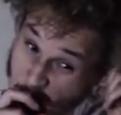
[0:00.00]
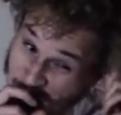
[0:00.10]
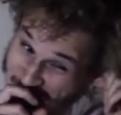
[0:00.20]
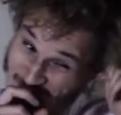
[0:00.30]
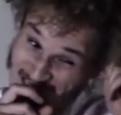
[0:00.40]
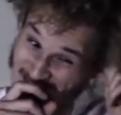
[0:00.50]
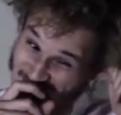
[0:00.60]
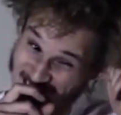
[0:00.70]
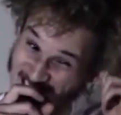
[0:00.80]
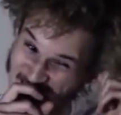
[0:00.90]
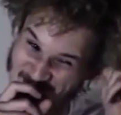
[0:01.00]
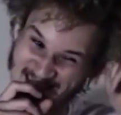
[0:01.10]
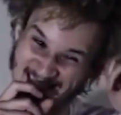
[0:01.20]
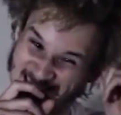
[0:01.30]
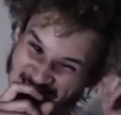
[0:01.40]
And I'm like, what's
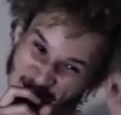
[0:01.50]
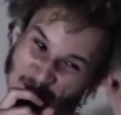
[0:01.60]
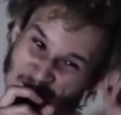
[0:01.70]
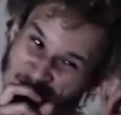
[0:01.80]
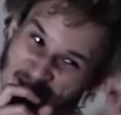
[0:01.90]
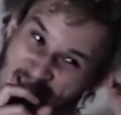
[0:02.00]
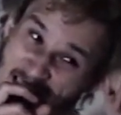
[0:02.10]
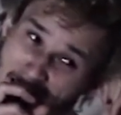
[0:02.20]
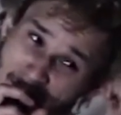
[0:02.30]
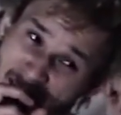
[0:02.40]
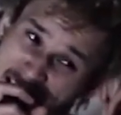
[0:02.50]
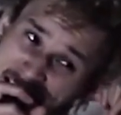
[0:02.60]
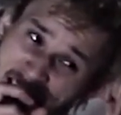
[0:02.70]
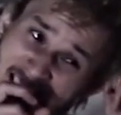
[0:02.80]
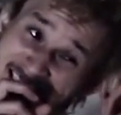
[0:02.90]
going on over there,
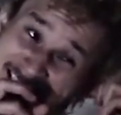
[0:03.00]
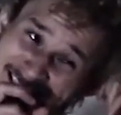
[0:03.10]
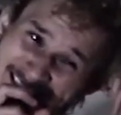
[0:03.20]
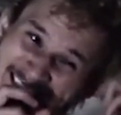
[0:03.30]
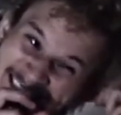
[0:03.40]
man?